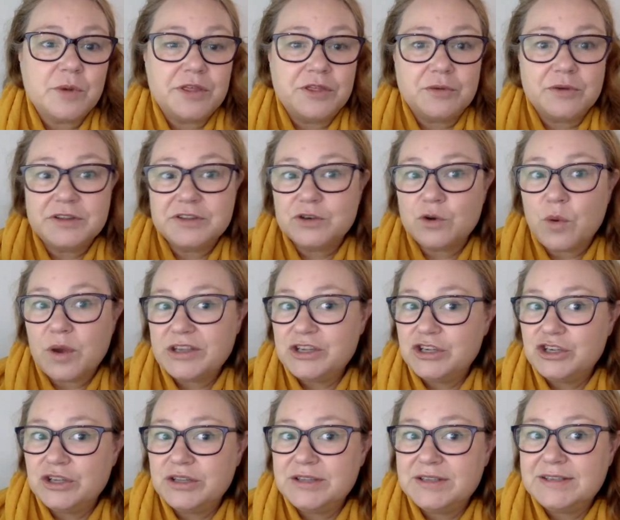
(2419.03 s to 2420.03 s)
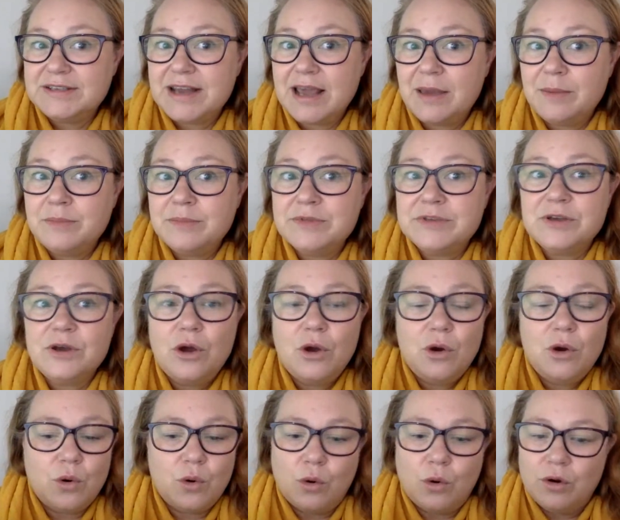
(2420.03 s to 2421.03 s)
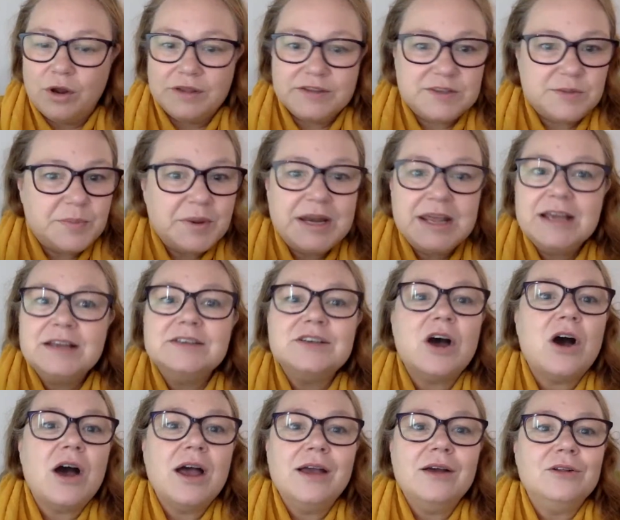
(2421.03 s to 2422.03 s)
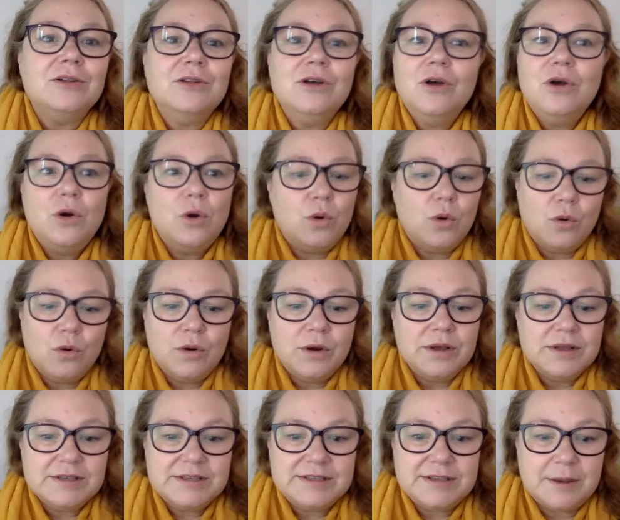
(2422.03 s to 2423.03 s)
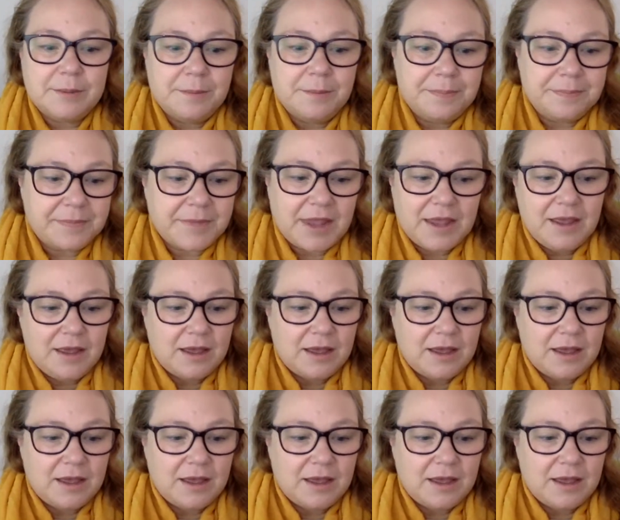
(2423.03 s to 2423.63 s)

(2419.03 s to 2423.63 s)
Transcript: whether it's question stems or a spinning dial or some